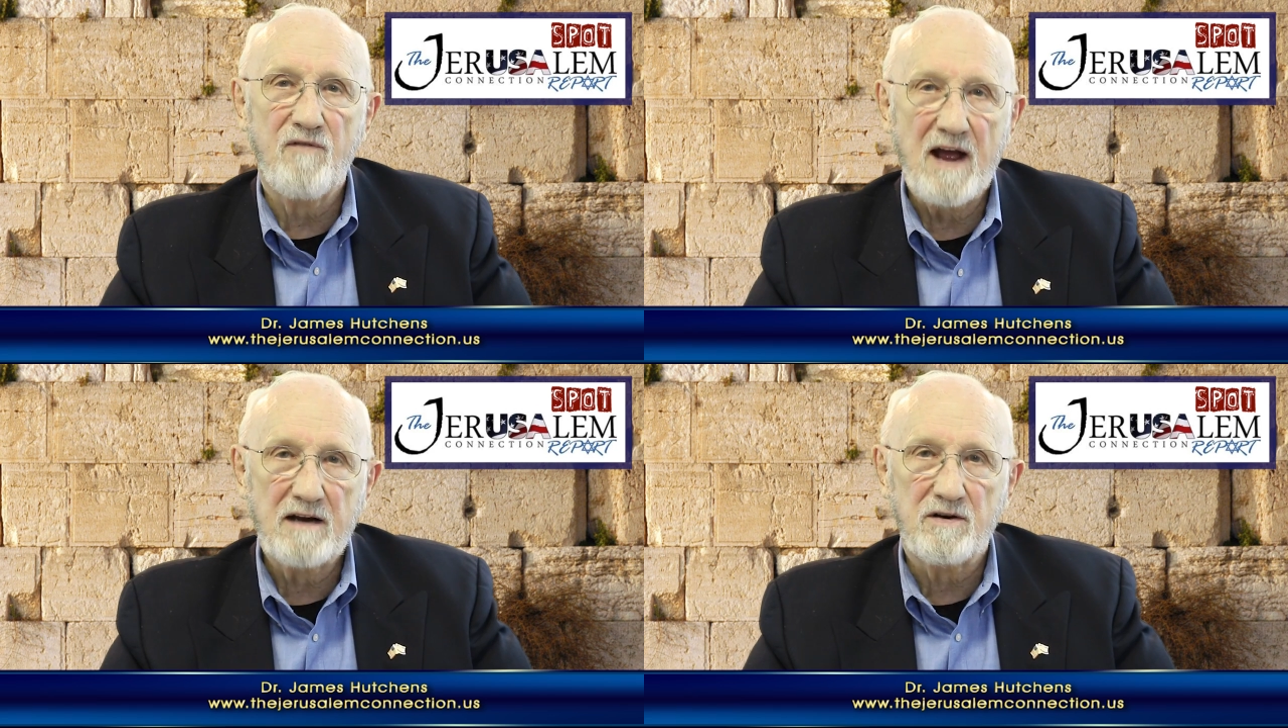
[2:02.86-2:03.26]

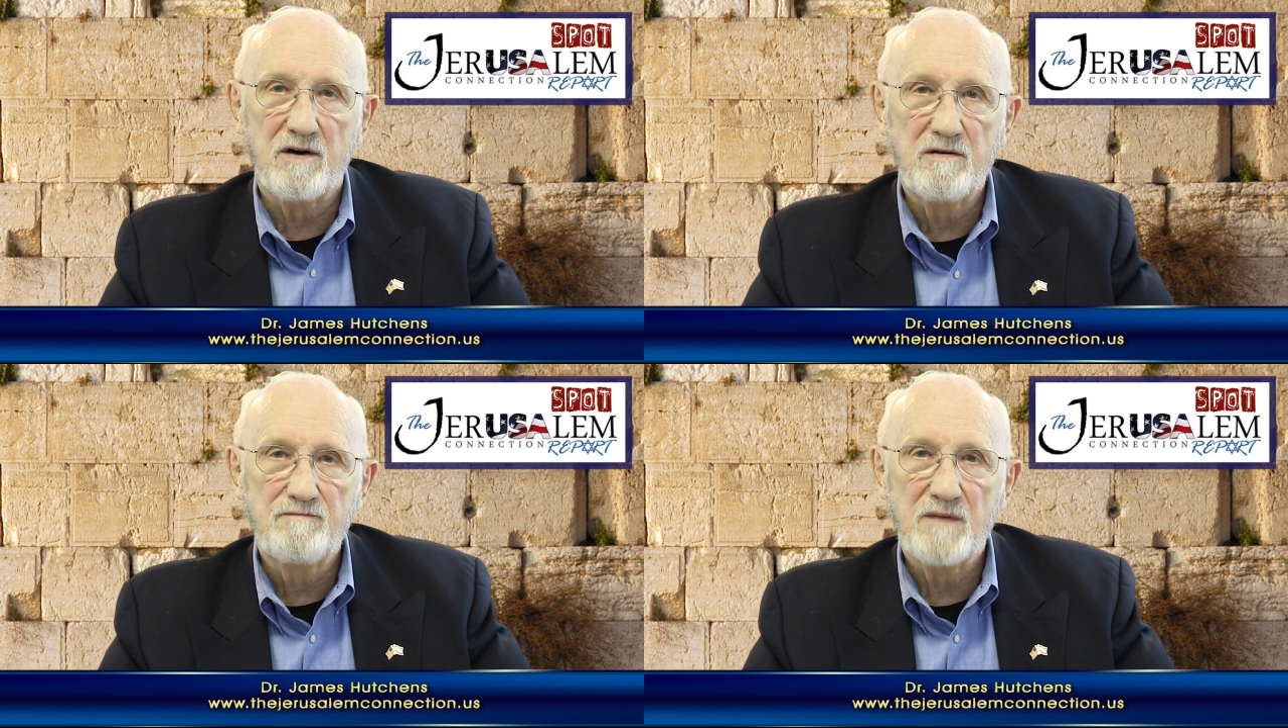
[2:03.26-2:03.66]

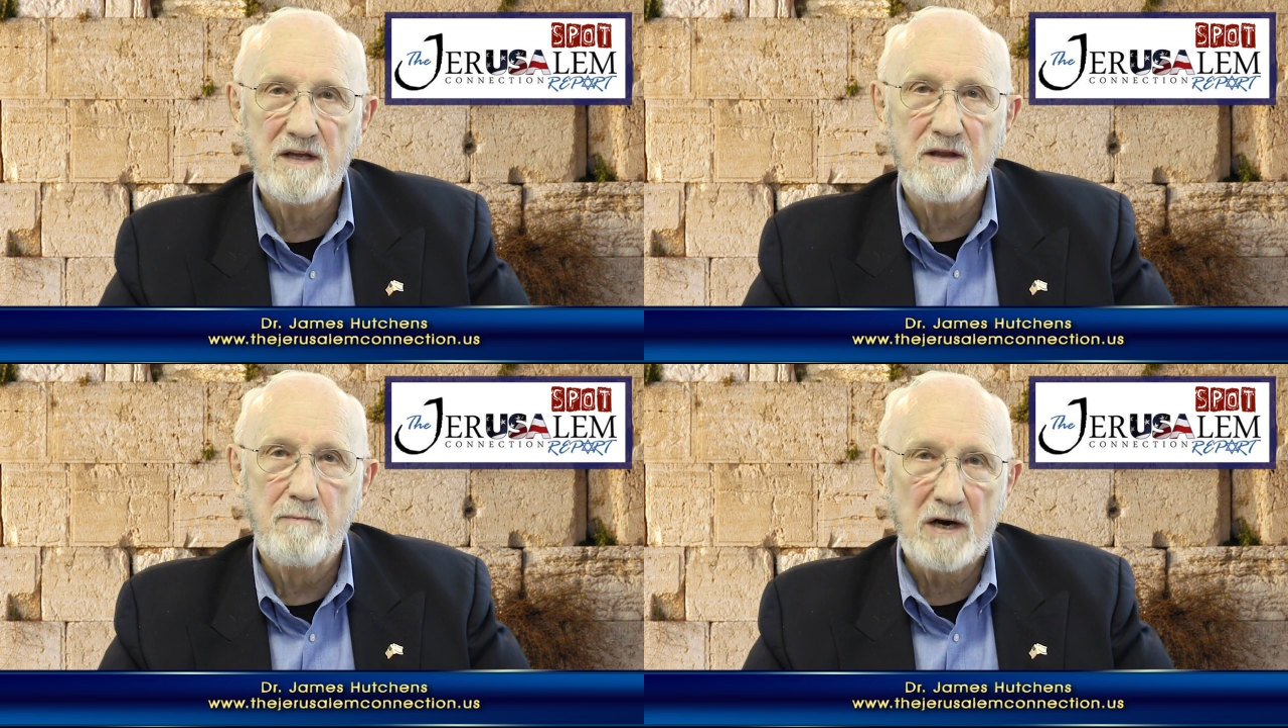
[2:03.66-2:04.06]
factor
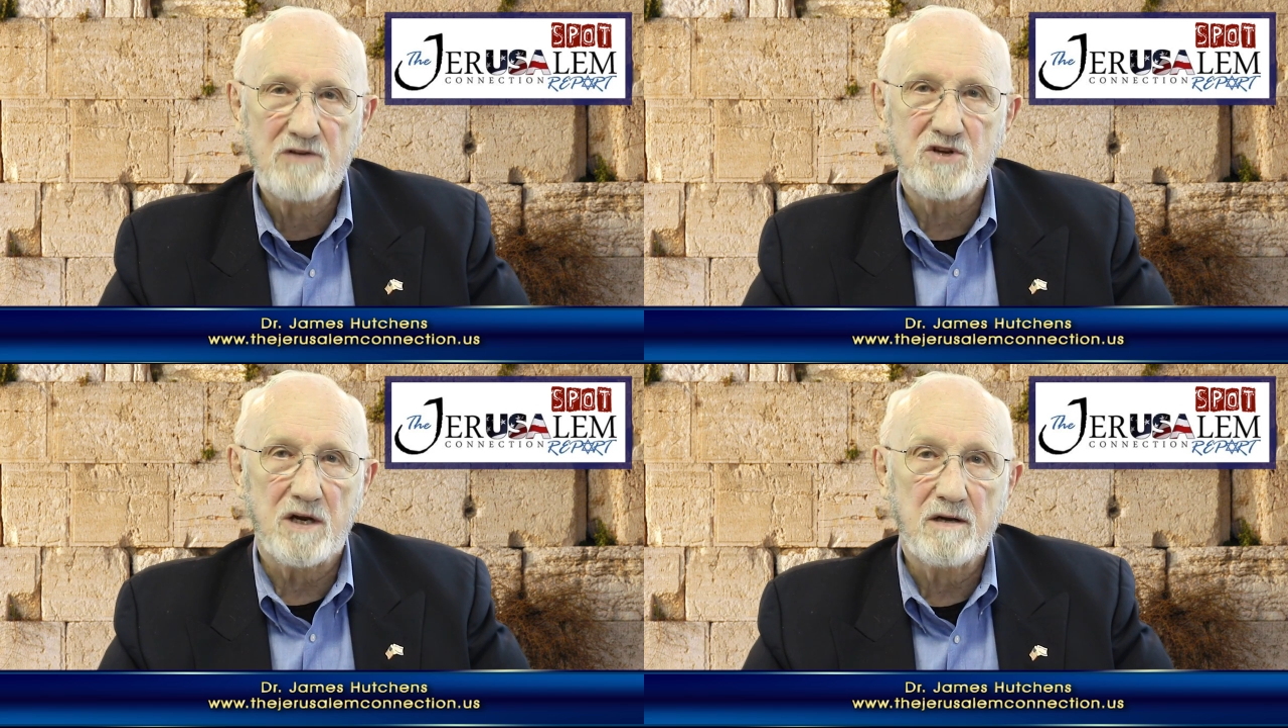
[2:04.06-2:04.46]
in the
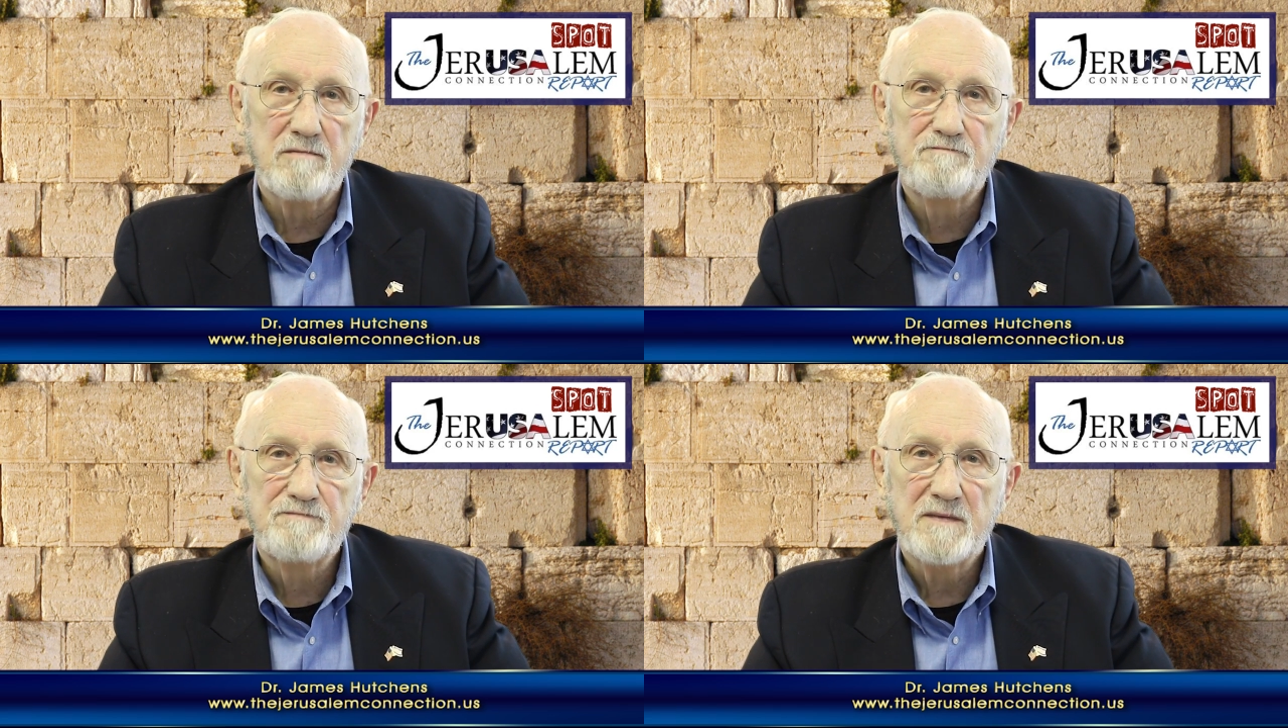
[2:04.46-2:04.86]
Brexit,
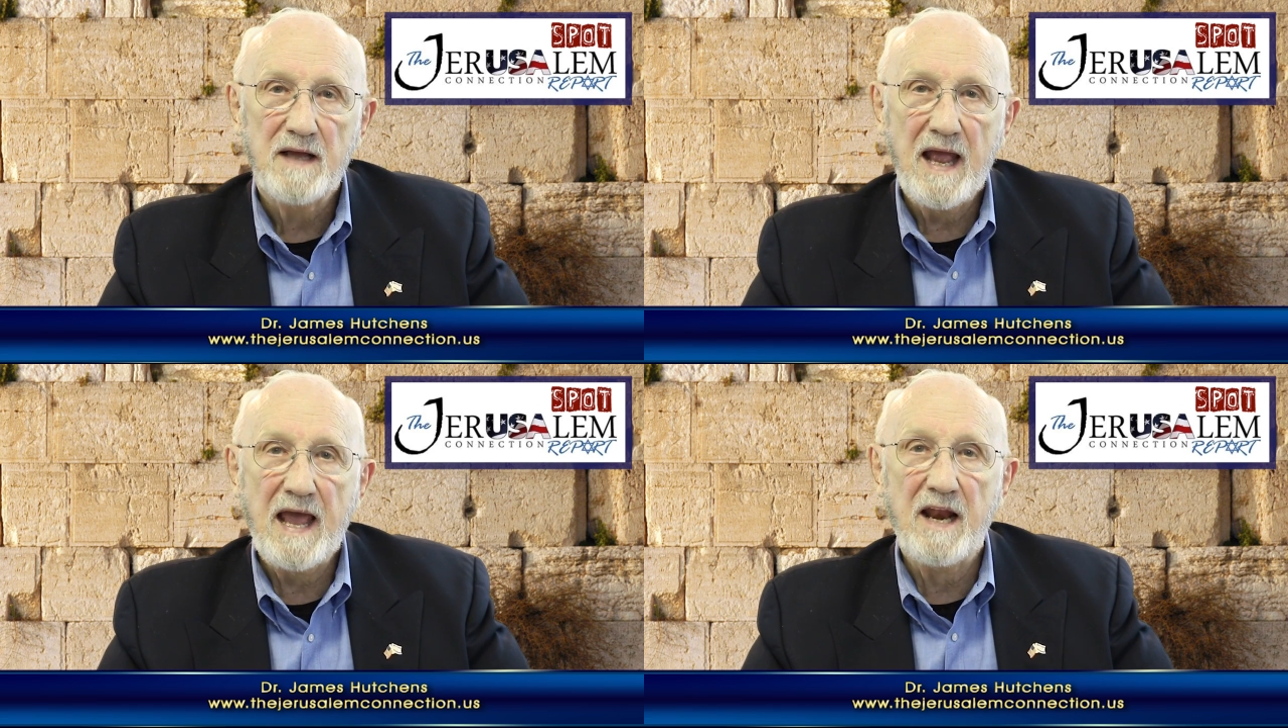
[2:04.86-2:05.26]

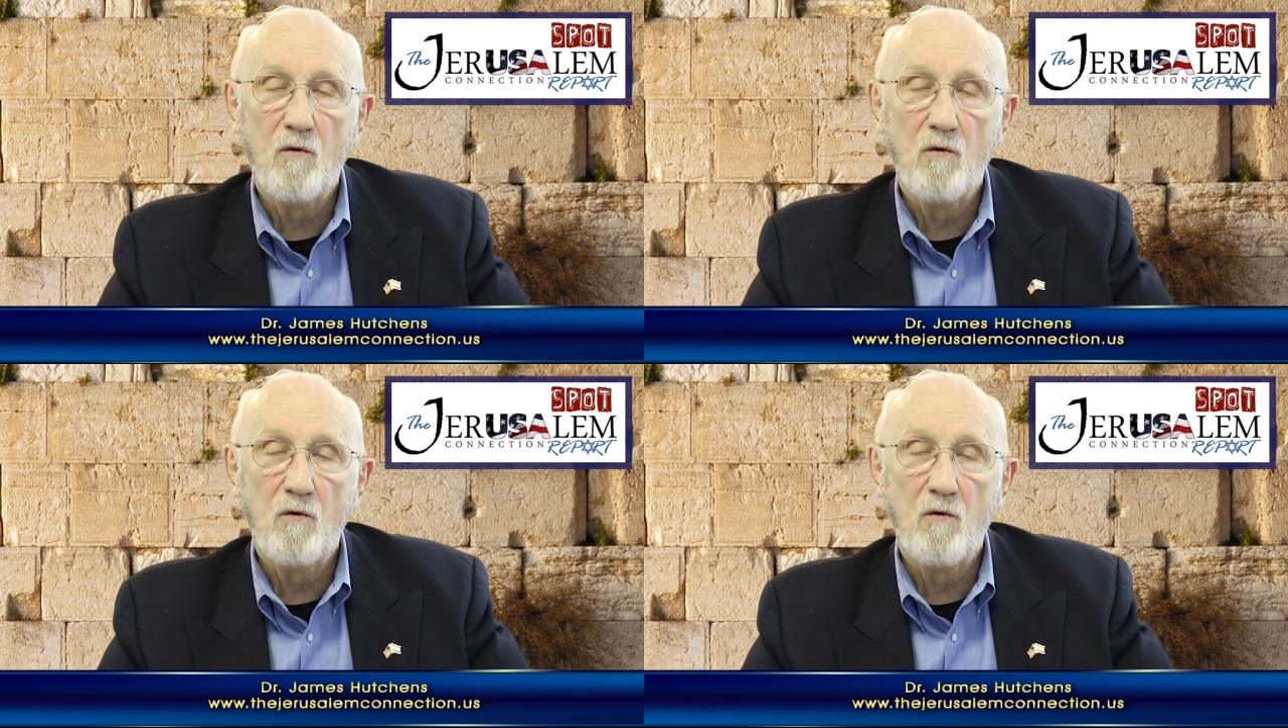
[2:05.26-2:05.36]
and